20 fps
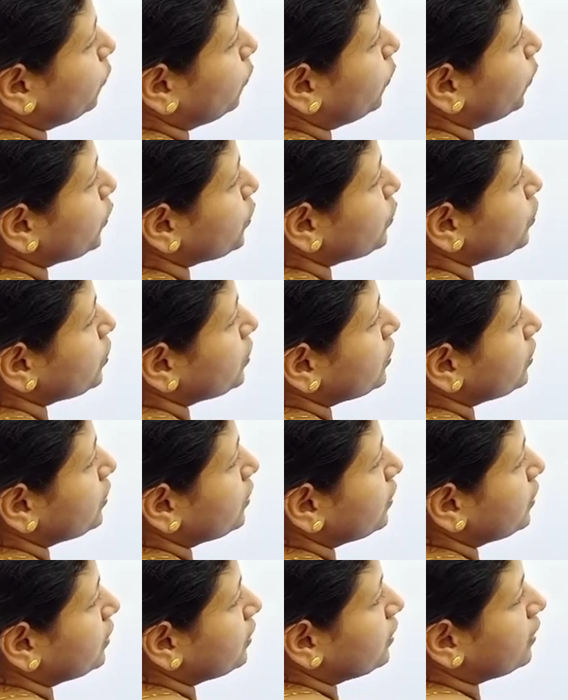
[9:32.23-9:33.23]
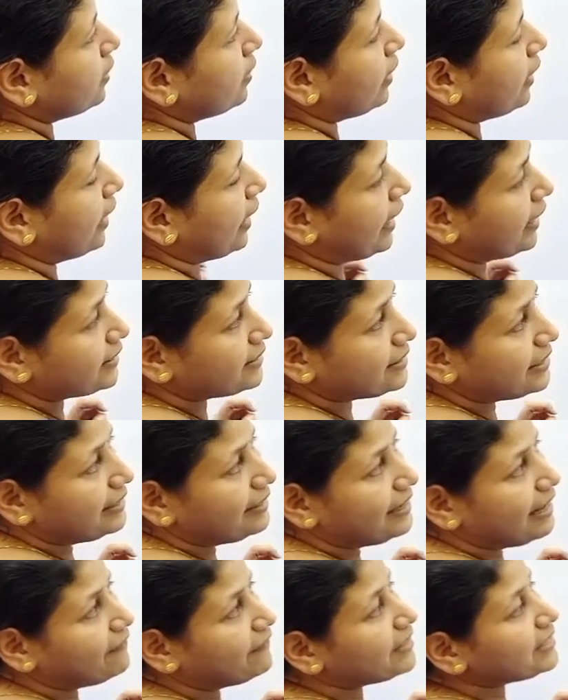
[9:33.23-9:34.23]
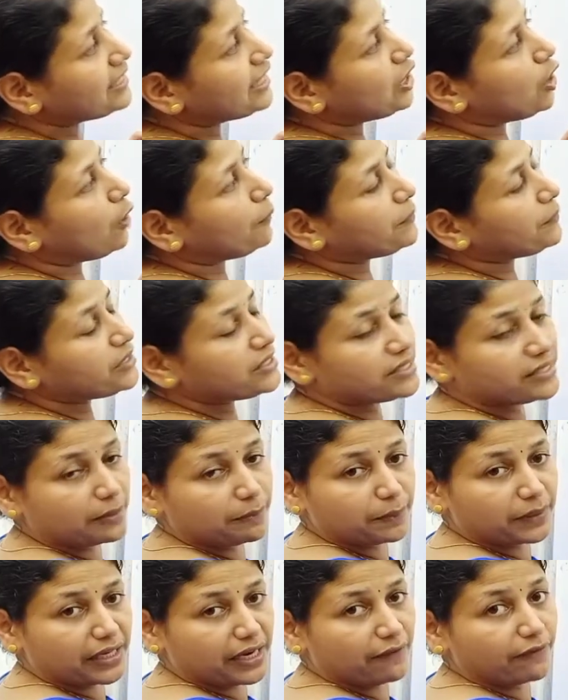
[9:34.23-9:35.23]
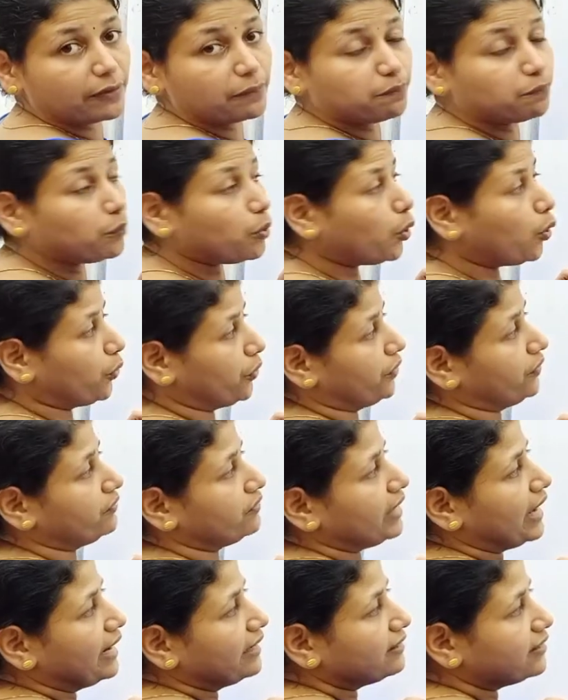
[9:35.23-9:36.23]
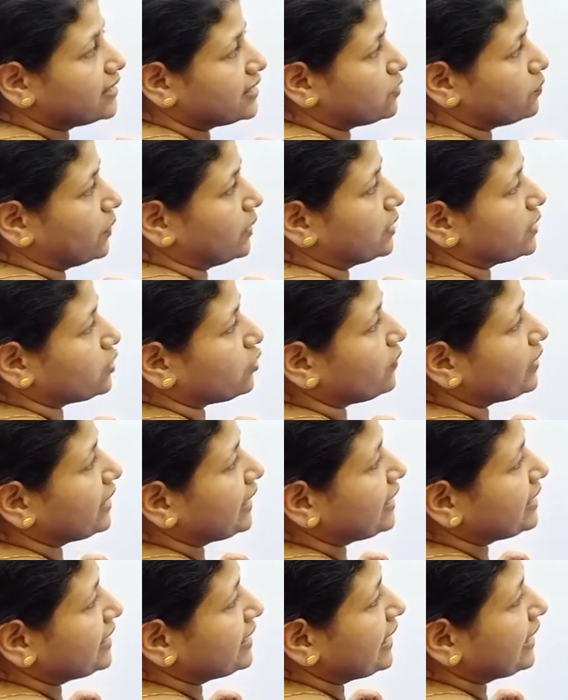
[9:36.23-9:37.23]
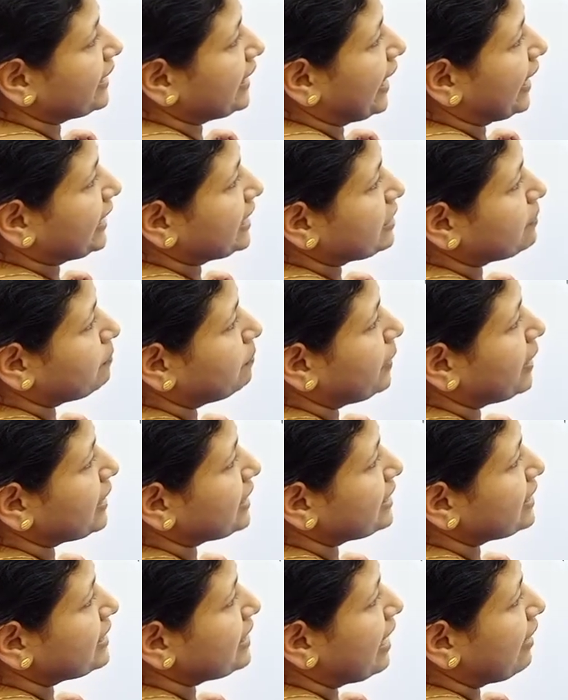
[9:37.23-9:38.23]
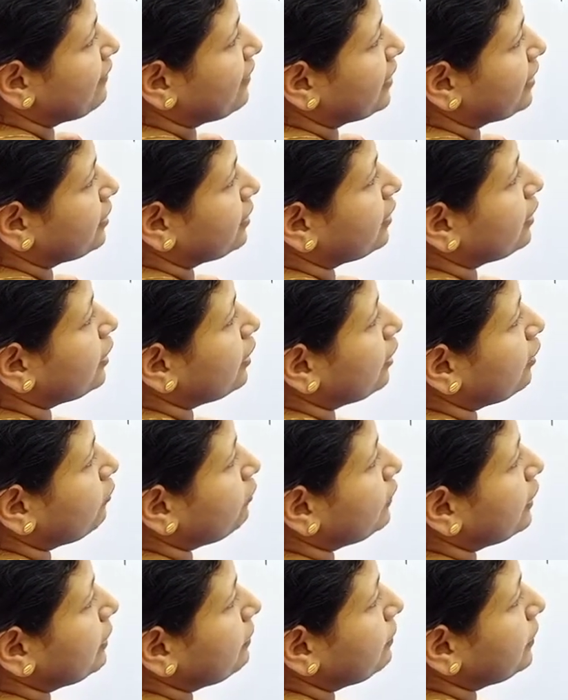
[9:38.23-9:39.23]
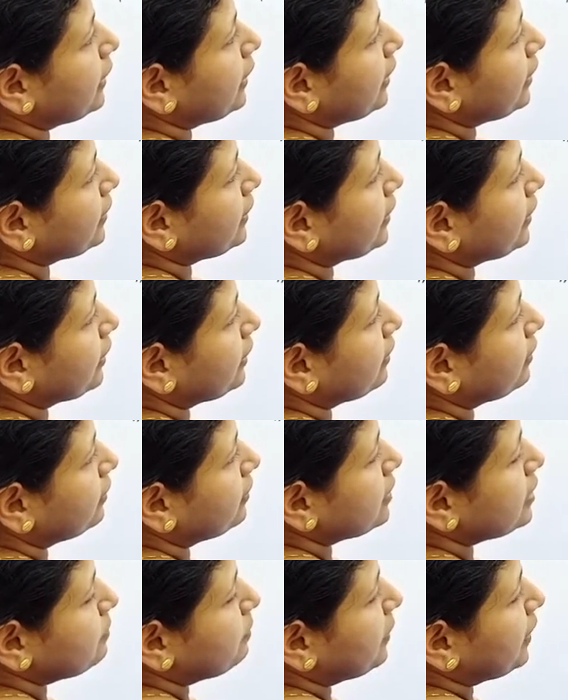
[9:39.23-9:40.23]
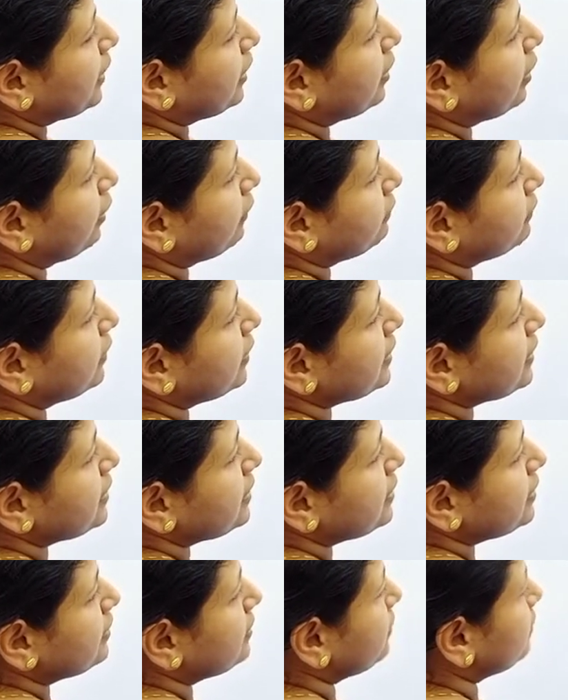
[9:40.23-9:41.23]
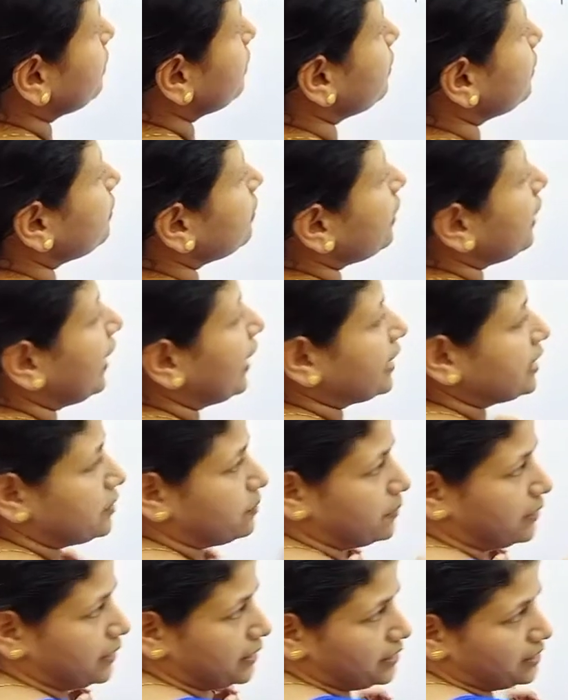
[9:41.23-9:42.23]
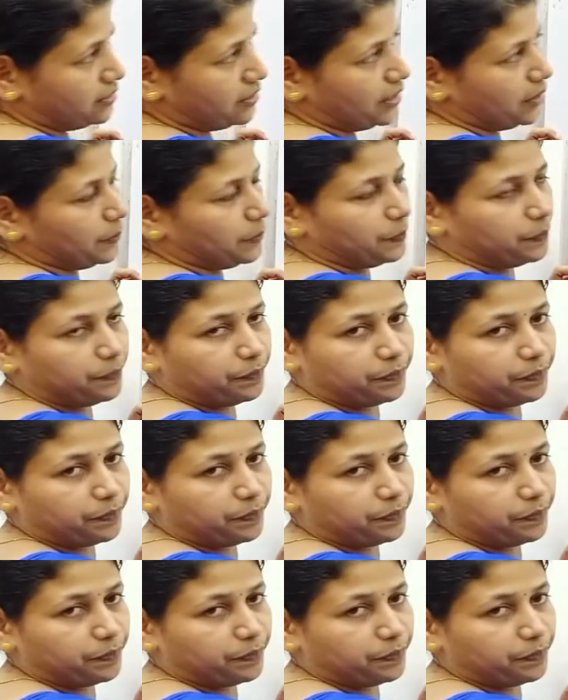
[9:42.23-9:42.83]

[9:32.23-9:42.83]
which has 11 kilometer per hour more than this one. So we can take x plus 11 will be the speed of this express train.